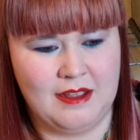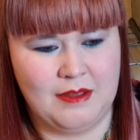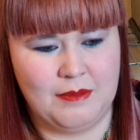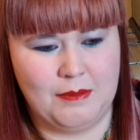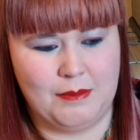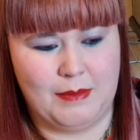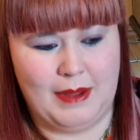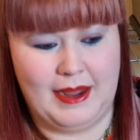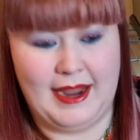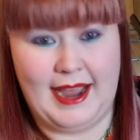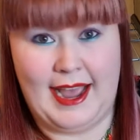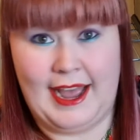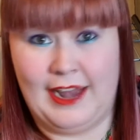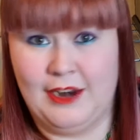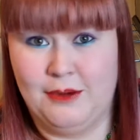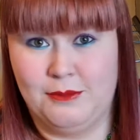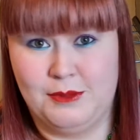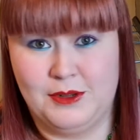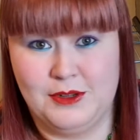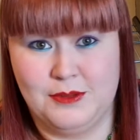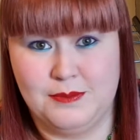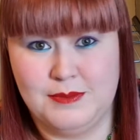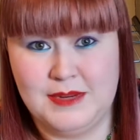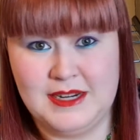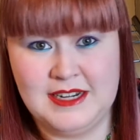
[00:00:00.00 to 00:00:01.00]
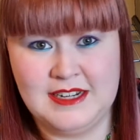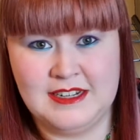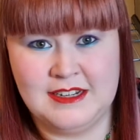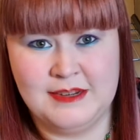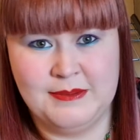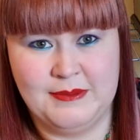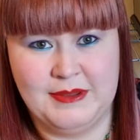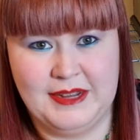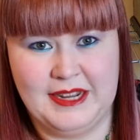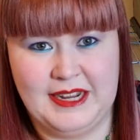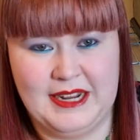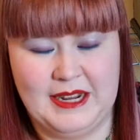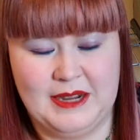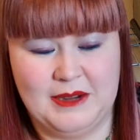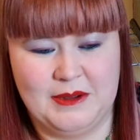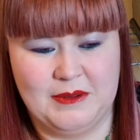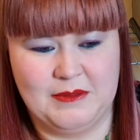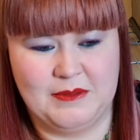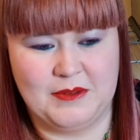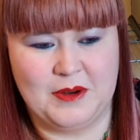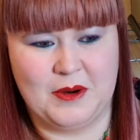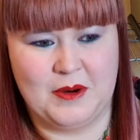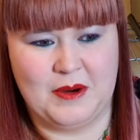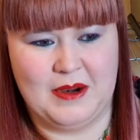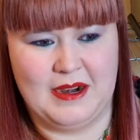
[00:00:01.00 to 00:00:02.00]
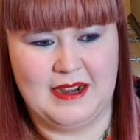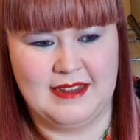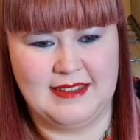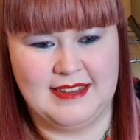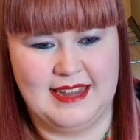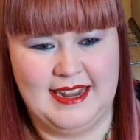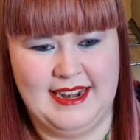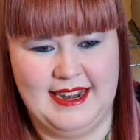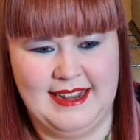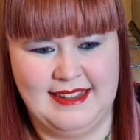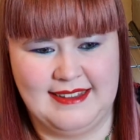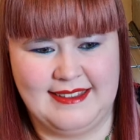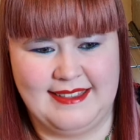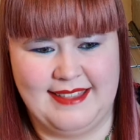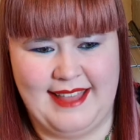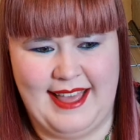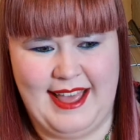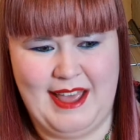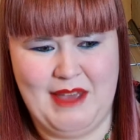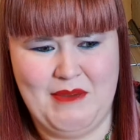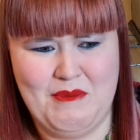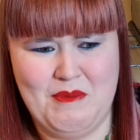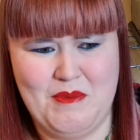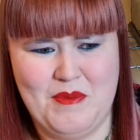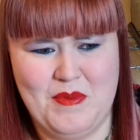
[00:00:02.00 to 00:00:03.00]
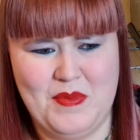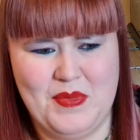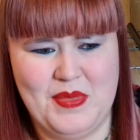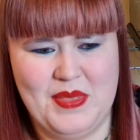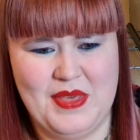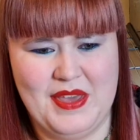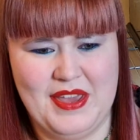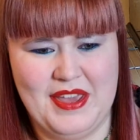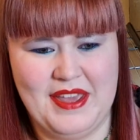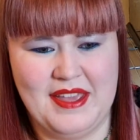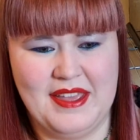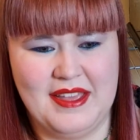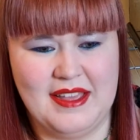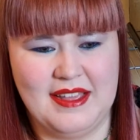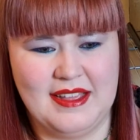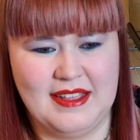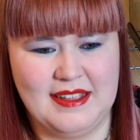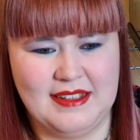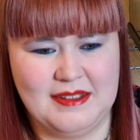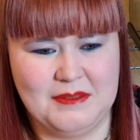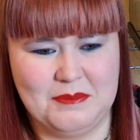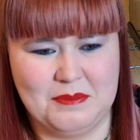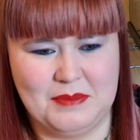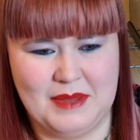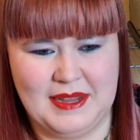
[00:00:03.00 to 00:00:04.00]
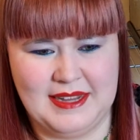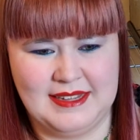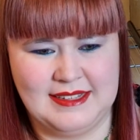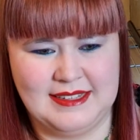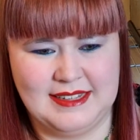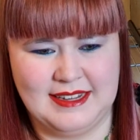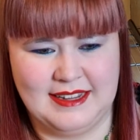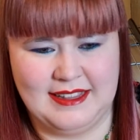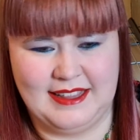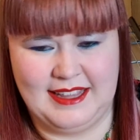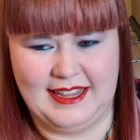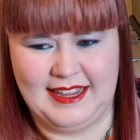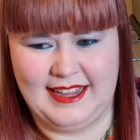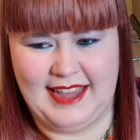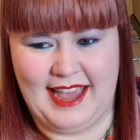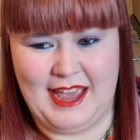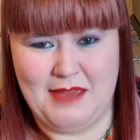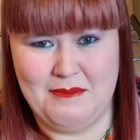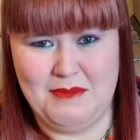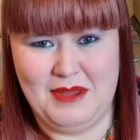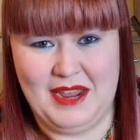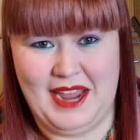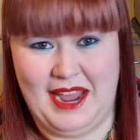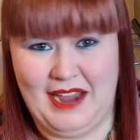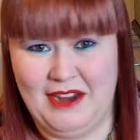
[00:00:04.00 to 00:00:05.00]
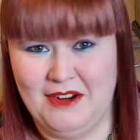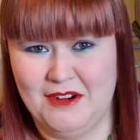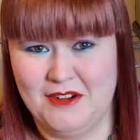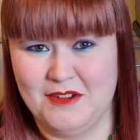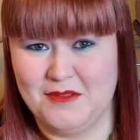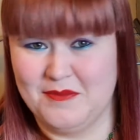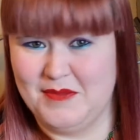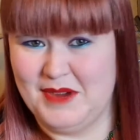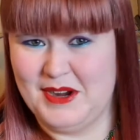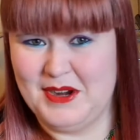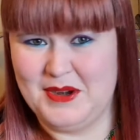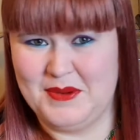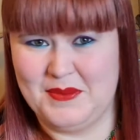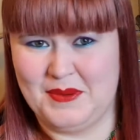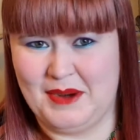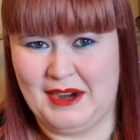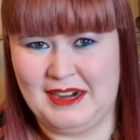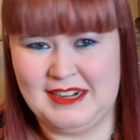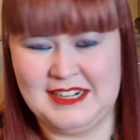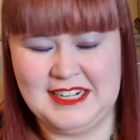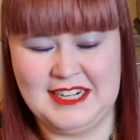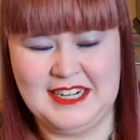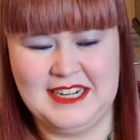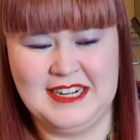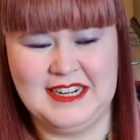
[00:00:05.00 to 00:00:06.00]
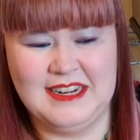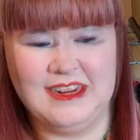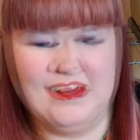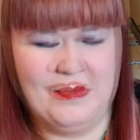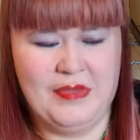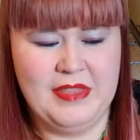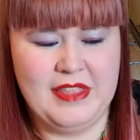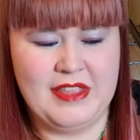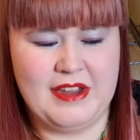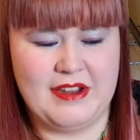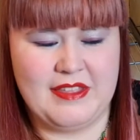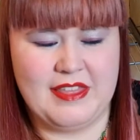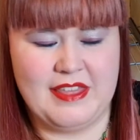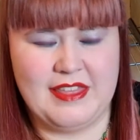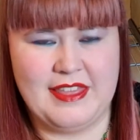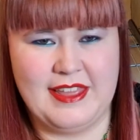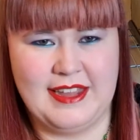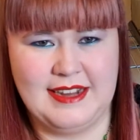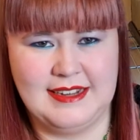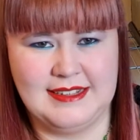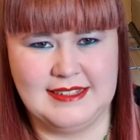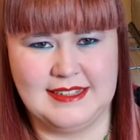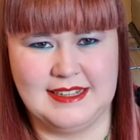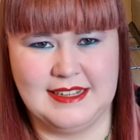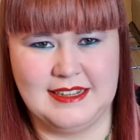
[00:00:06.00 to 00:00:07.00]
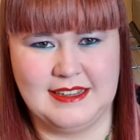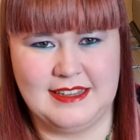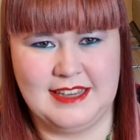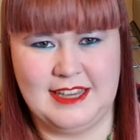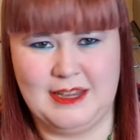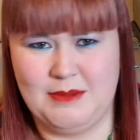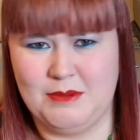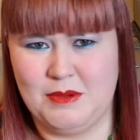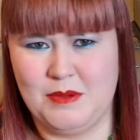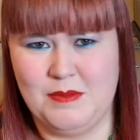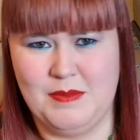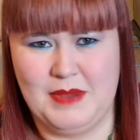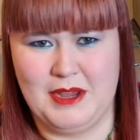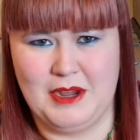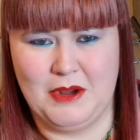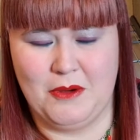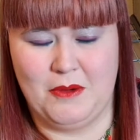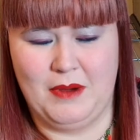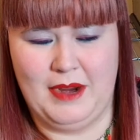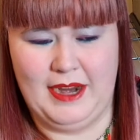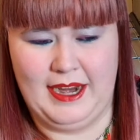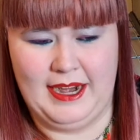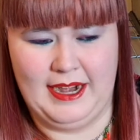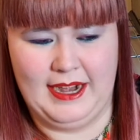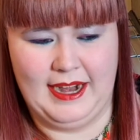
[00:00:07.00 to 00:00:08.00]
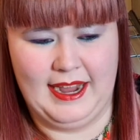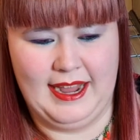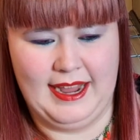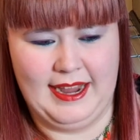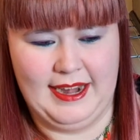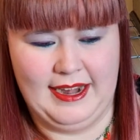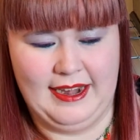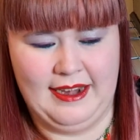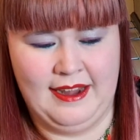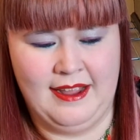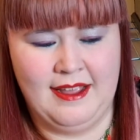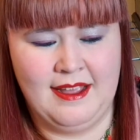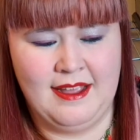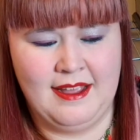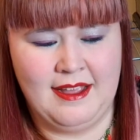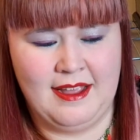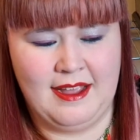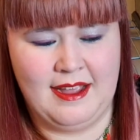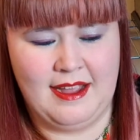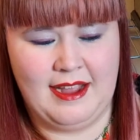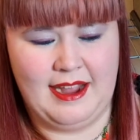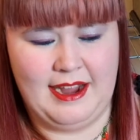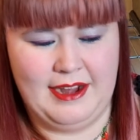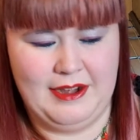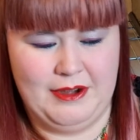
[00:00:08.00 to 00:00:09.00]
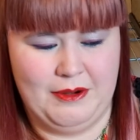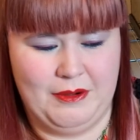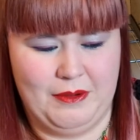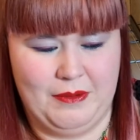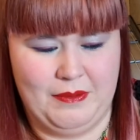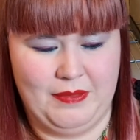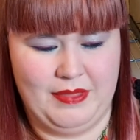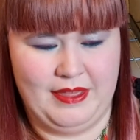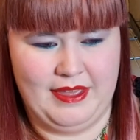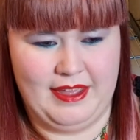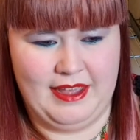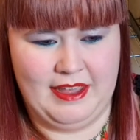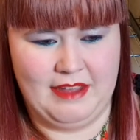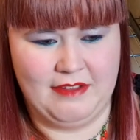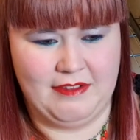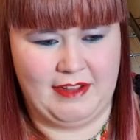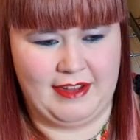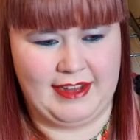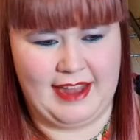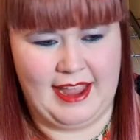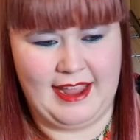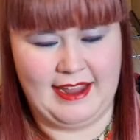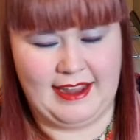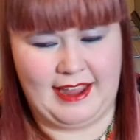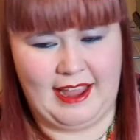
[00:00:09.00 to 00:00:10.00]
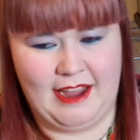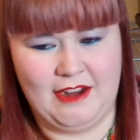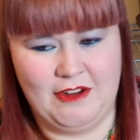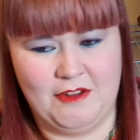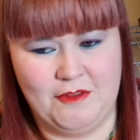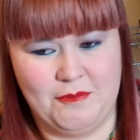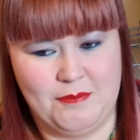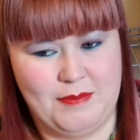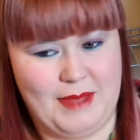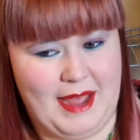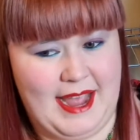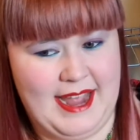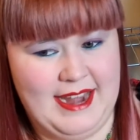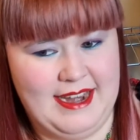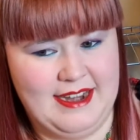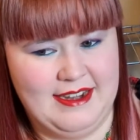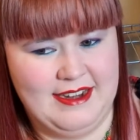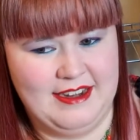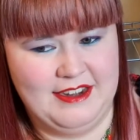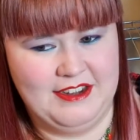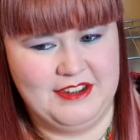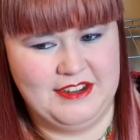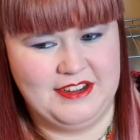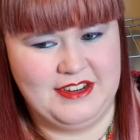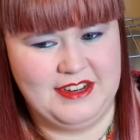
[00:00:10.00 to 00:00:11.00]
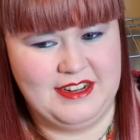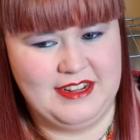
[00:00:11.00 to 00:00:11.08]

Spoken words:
my animals mean to me, of course, and it's them that basically get me out of my depression. They're the things that keep me going, and I know that if I can't get out of bed and,